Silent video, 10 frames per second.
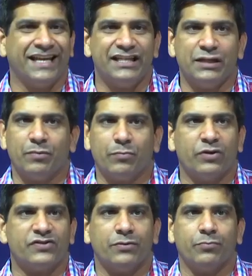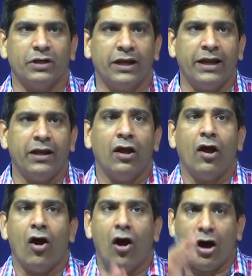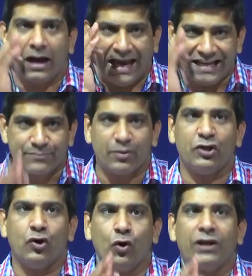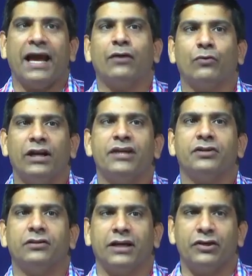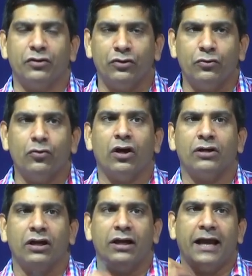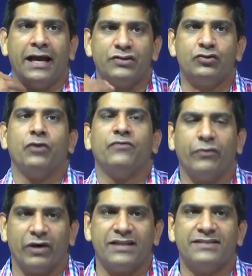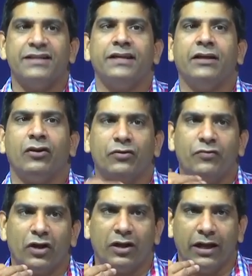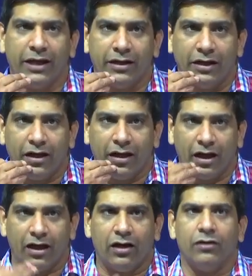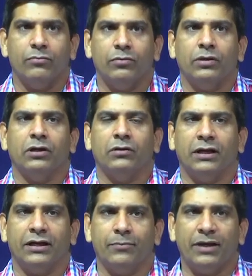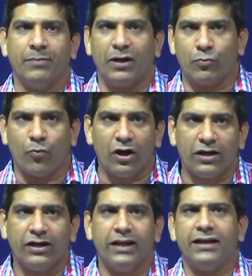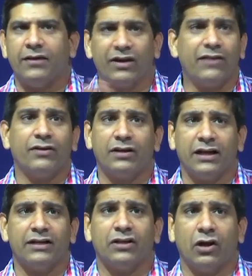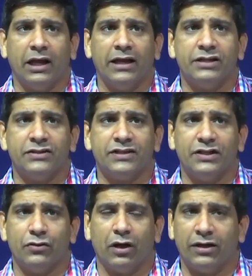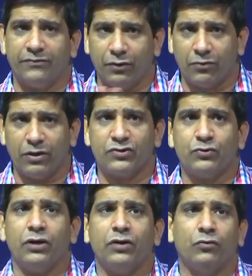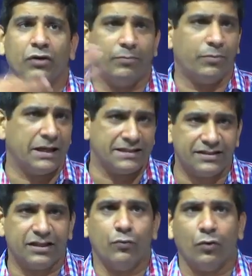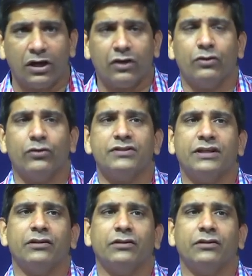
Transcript: kg per person per day, or as per your calculation that you do, or if you are a city, or if you are a like a big metropolitan area, whatever agency you are, if you are a student who will essentially work on those